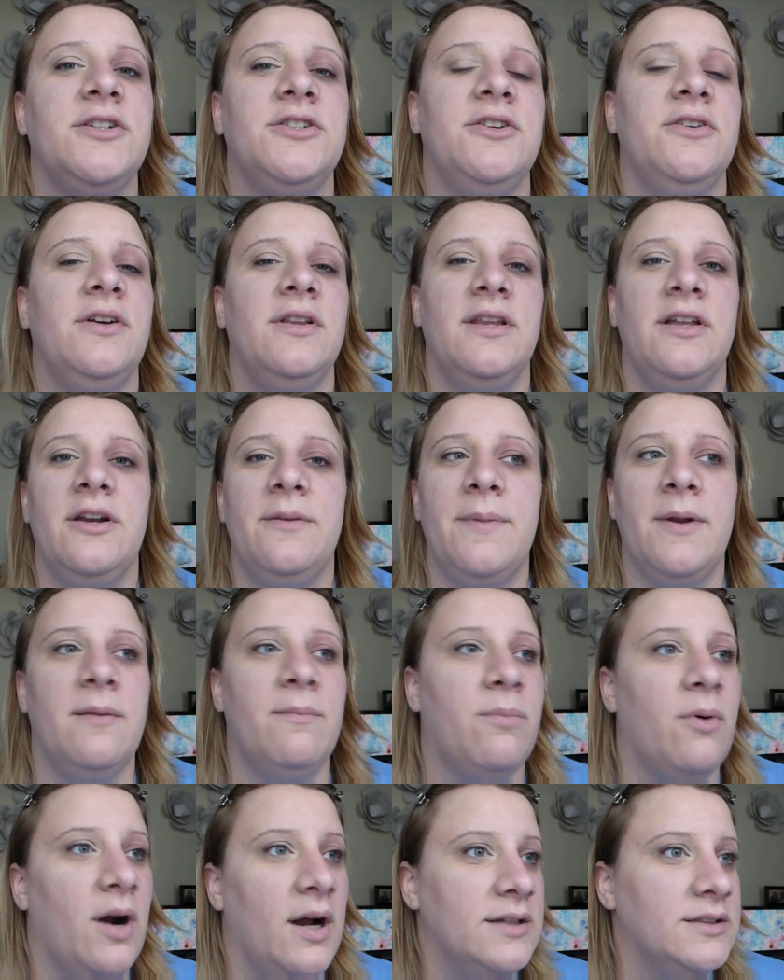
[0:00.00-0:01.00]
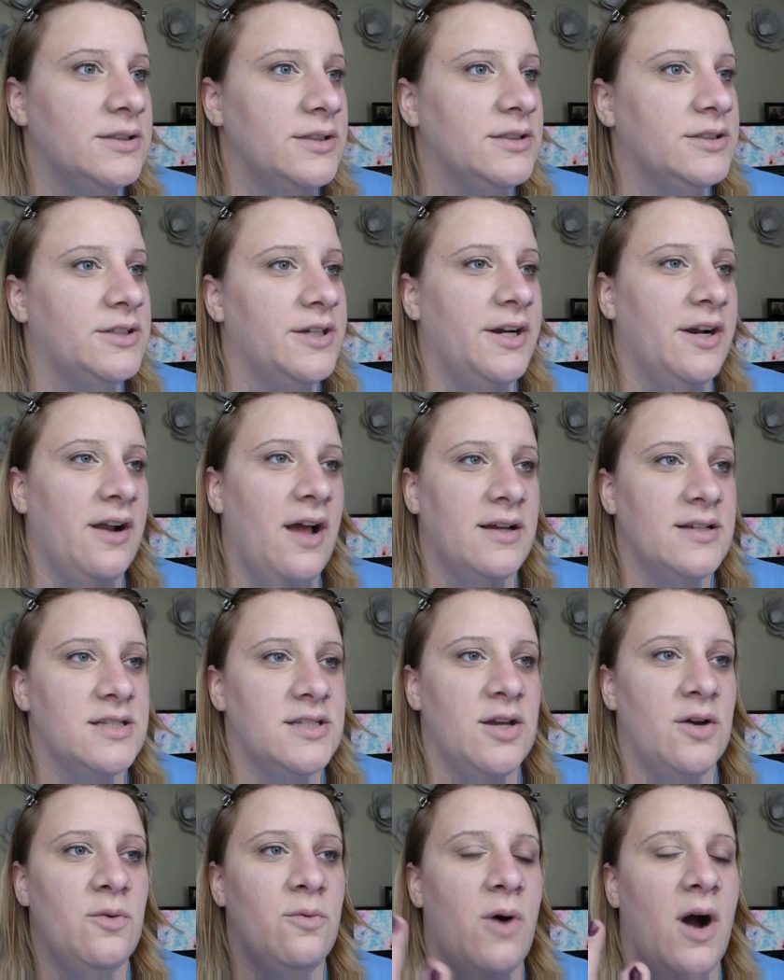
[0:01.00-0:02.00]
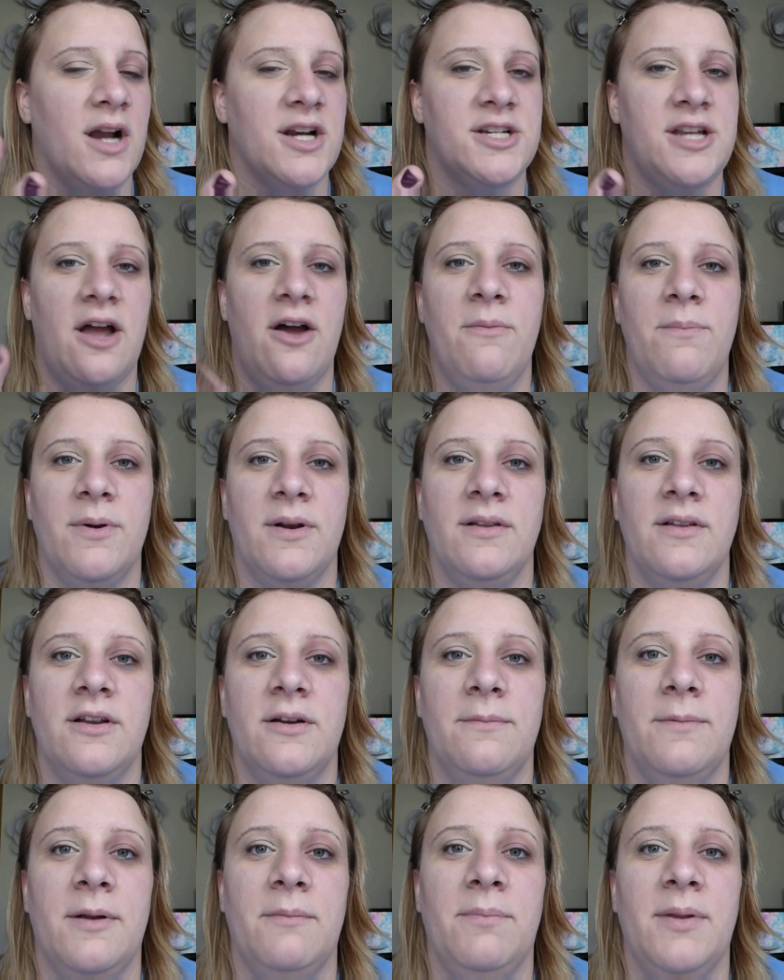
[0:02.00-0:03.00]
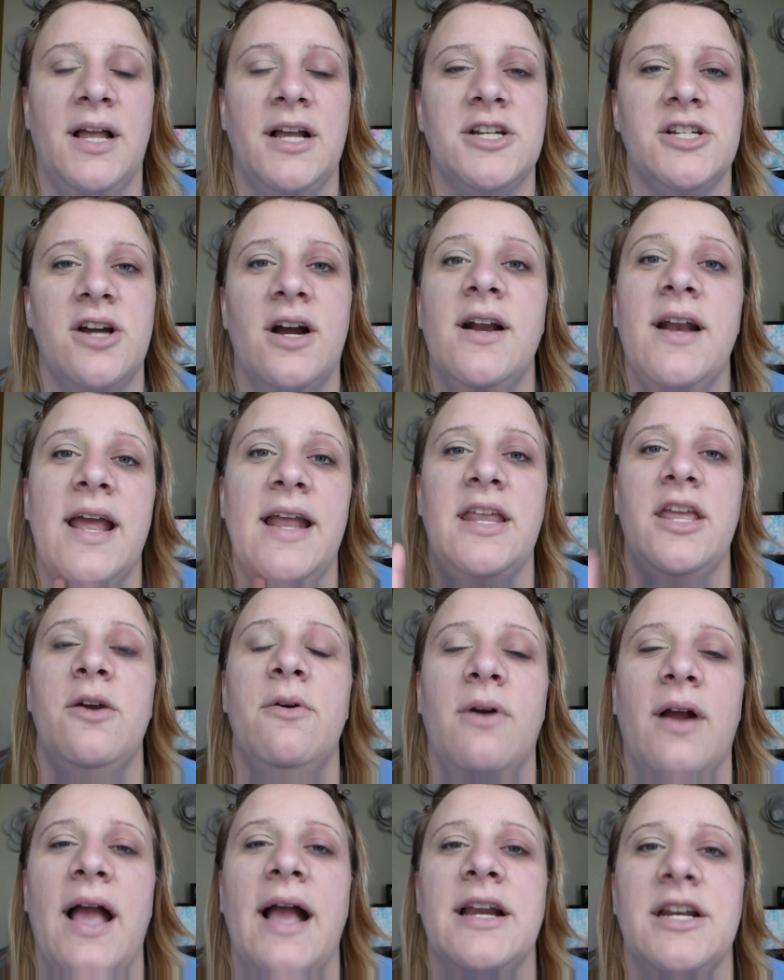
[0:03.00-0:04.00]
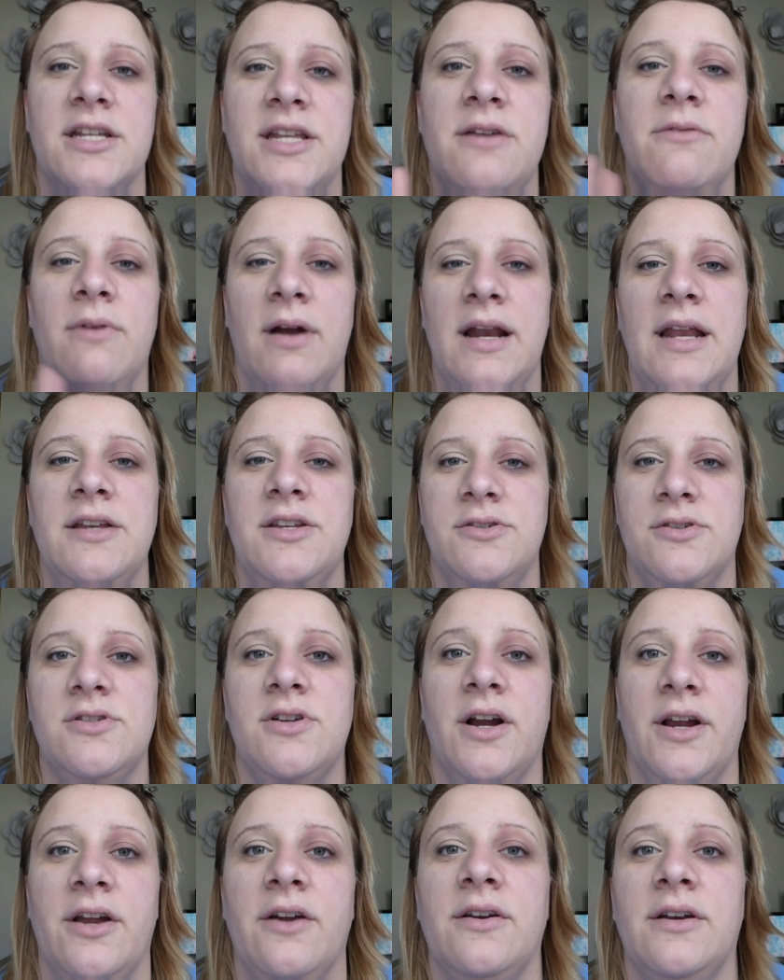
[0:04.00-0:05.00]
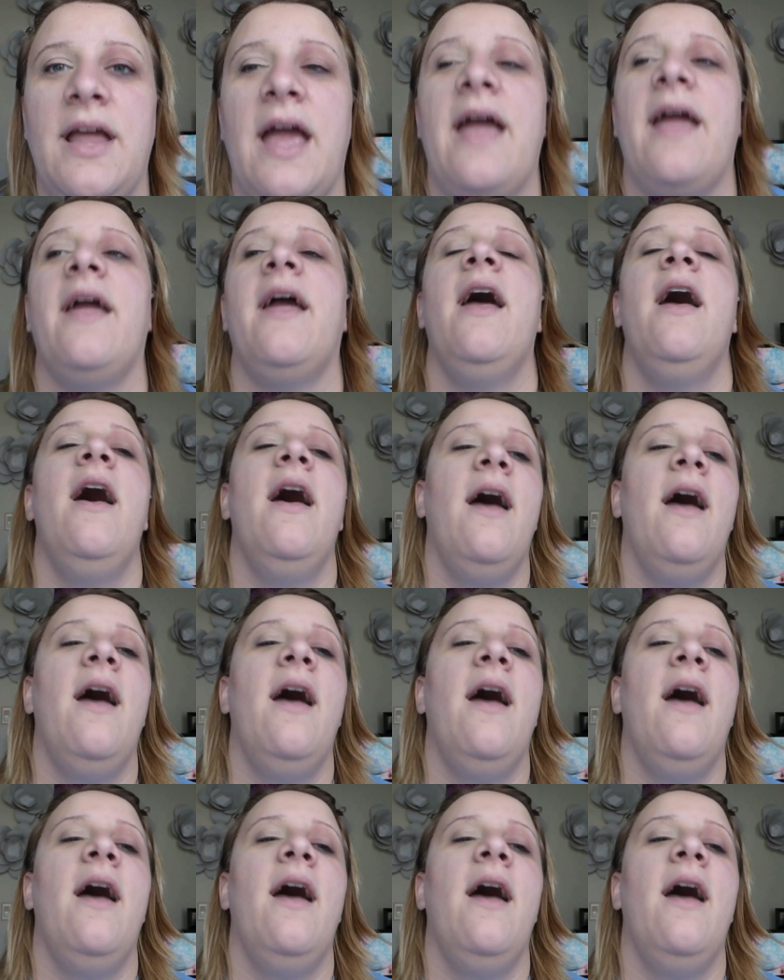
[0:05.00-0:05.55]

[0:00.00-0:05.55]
do a little bit of bronzer so you're not so washed out, put a little bit of blush on, and you are actually ready to start your day.